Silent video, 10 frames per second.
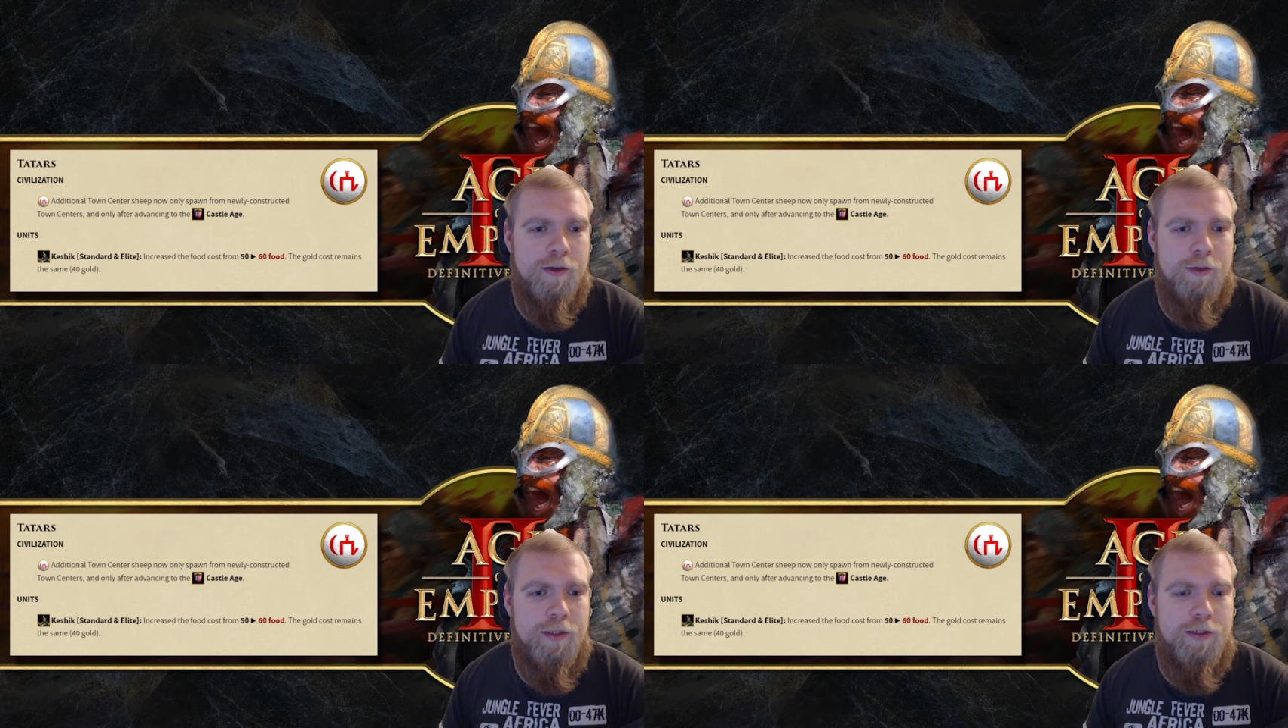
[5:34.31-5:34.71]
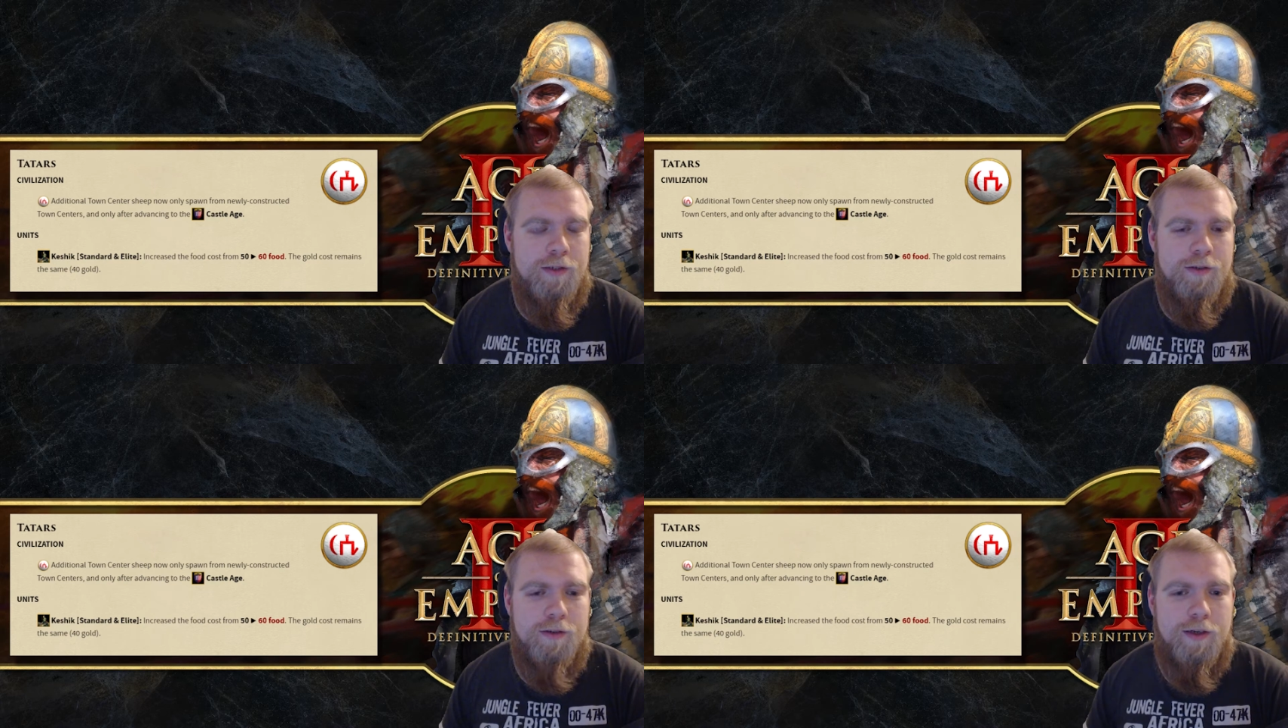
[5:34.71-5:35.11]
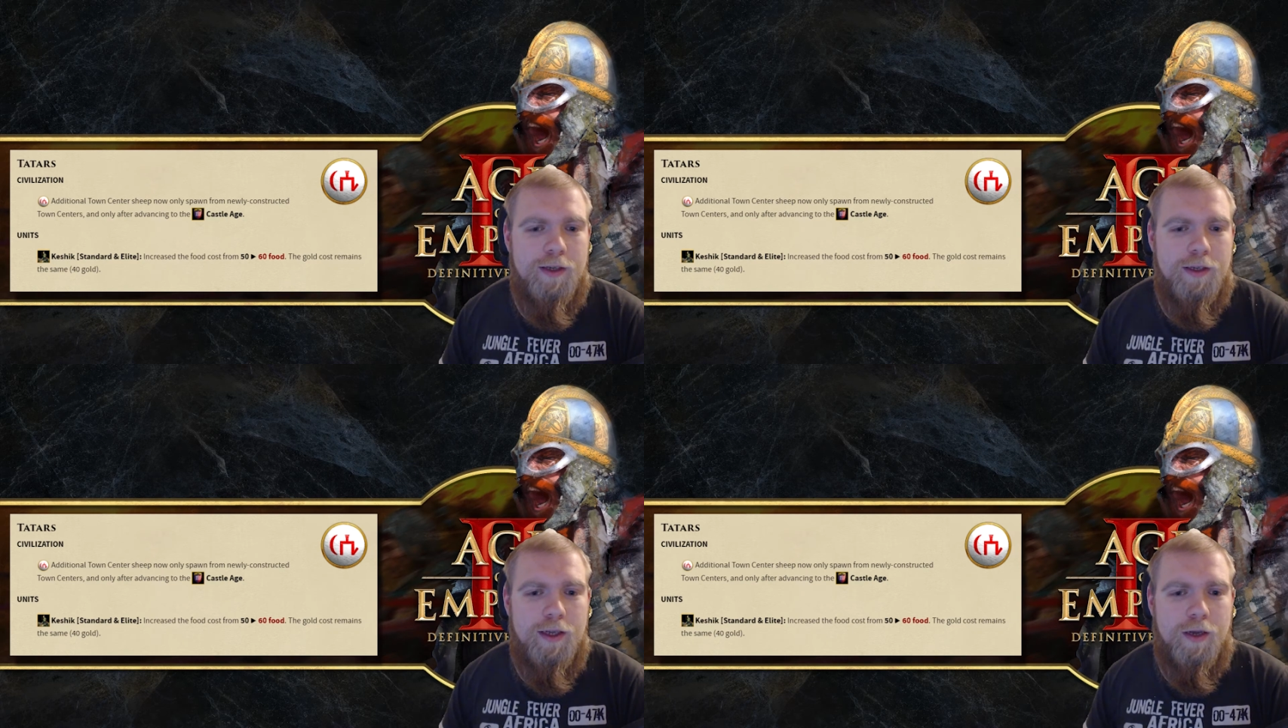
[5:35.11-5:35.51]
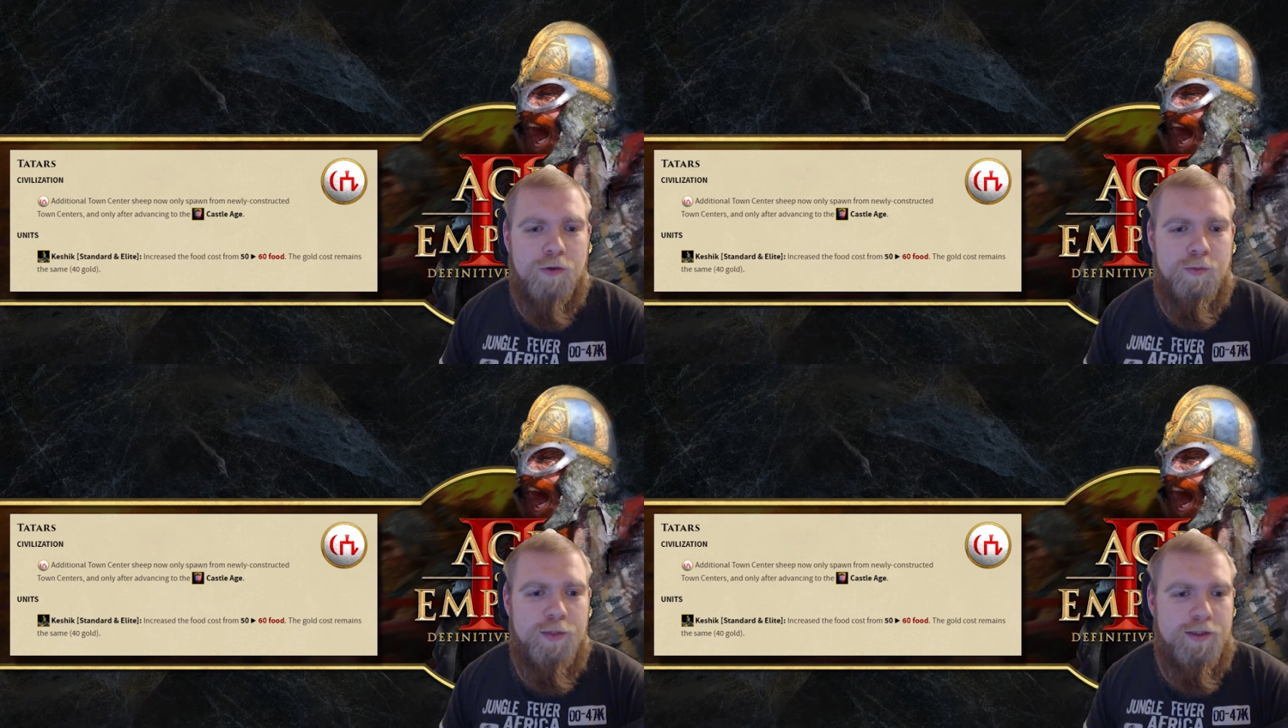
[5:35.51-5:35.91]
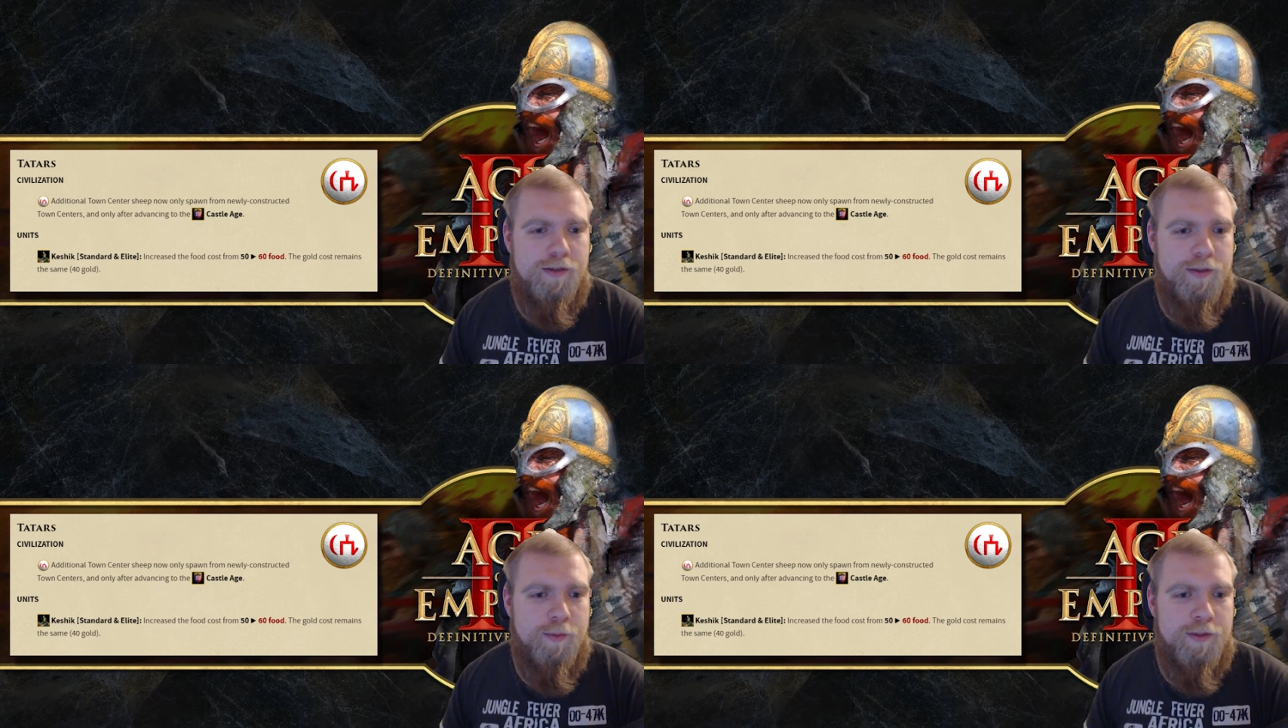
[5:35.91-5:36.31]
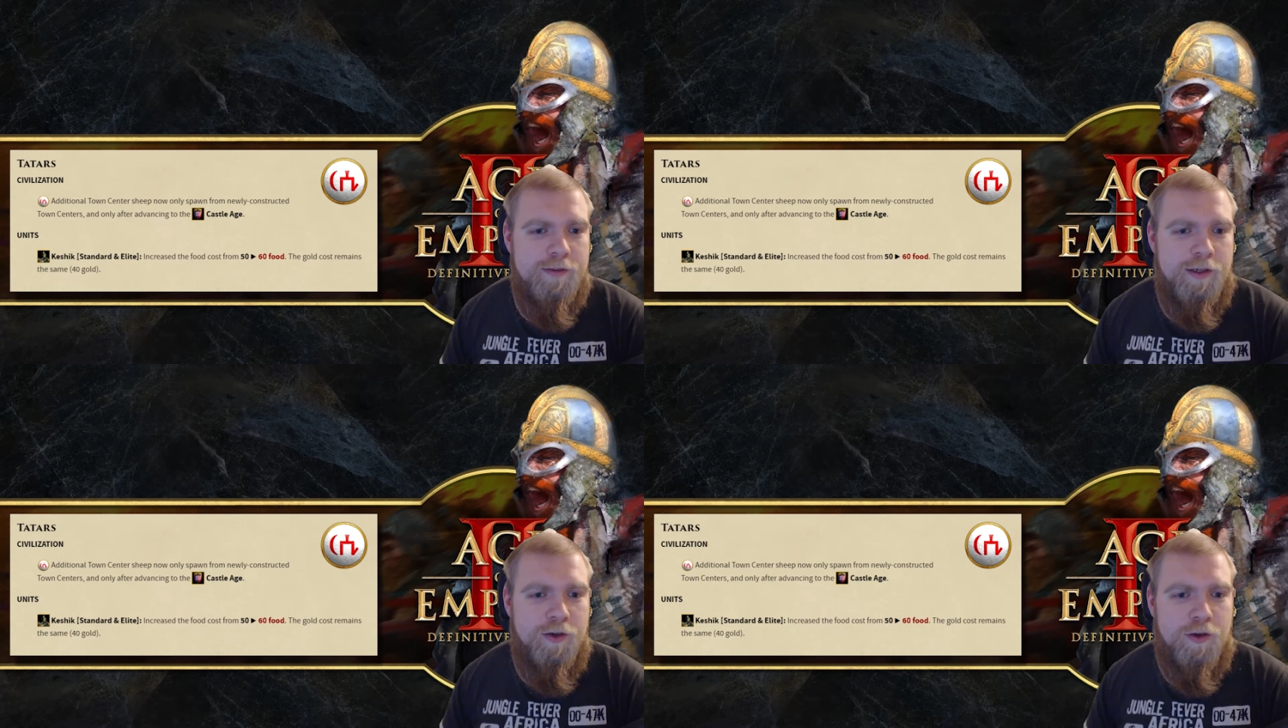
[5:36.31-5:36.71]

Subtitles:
quite OP some might say.